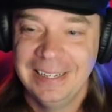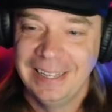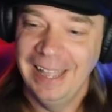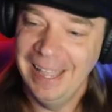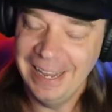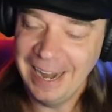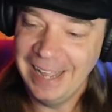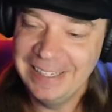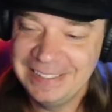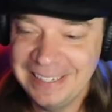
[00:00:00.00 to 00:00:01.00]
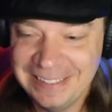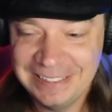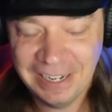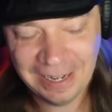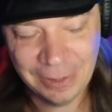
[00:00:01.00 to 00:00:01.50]
And I said to
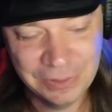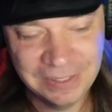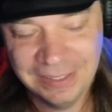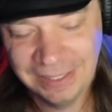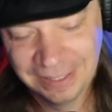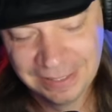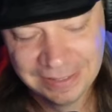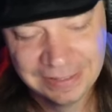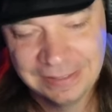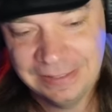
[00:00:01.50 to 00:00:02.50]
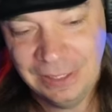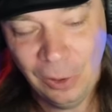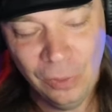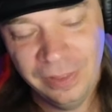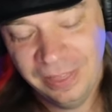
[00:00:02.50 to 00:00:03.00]
Jake, I was like, the
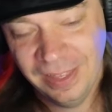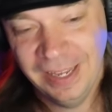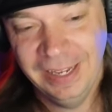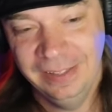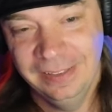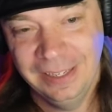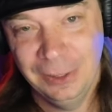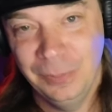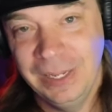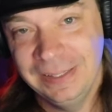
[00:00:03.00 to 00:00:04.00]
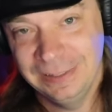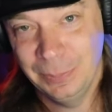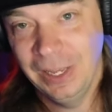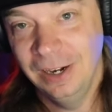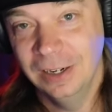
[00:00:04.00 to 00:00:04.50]
only thing that could make this
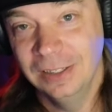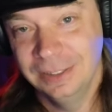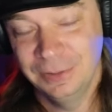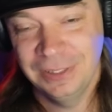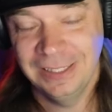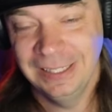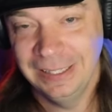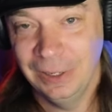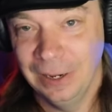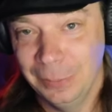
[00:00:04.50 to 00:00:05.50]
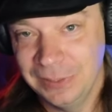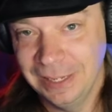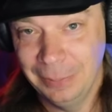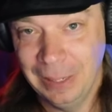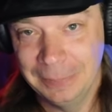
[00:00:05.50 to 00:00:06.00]
better is if suddenly the grandpa's
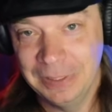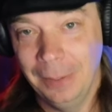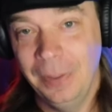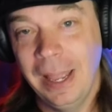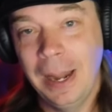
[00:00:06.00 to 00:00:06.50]
head pops up. And